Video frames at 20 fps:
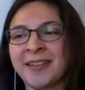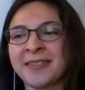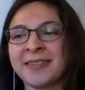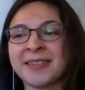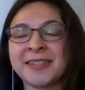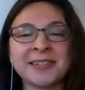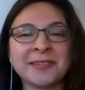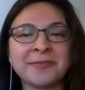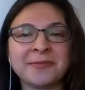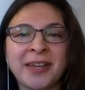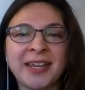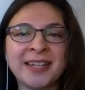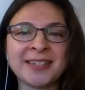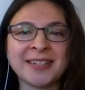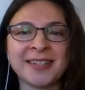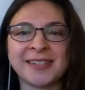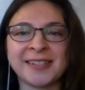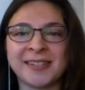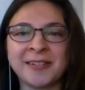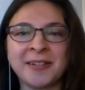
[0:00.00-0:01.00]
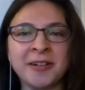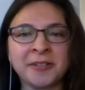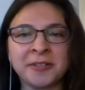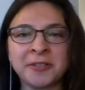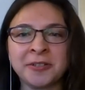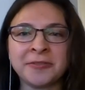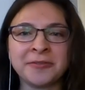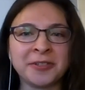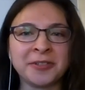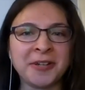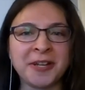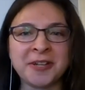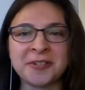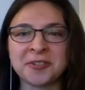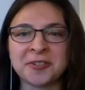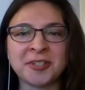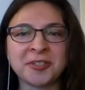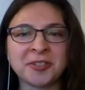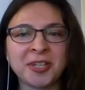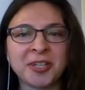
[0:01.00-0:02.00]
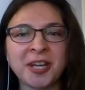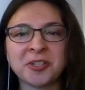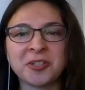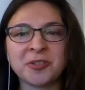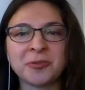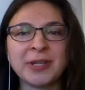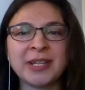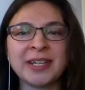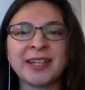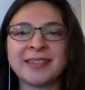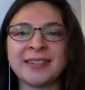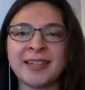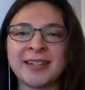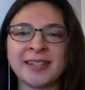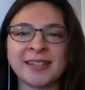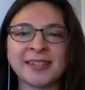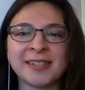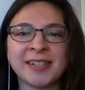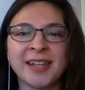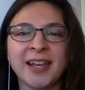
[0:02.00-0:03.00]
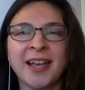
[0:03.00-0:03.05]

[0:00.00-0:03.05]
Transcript: this event is in honor of International Education Week and that it's